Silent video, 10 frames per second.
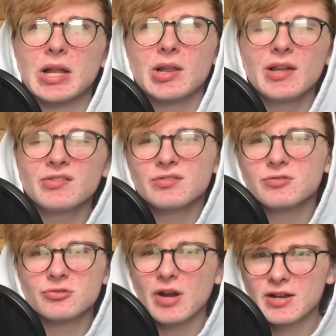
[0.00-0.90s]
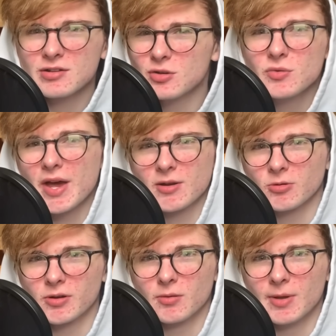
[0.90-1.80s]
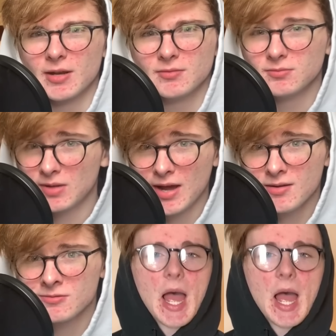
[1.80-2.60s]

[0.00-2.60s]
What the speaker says: let's try to do that a little bit, yeah?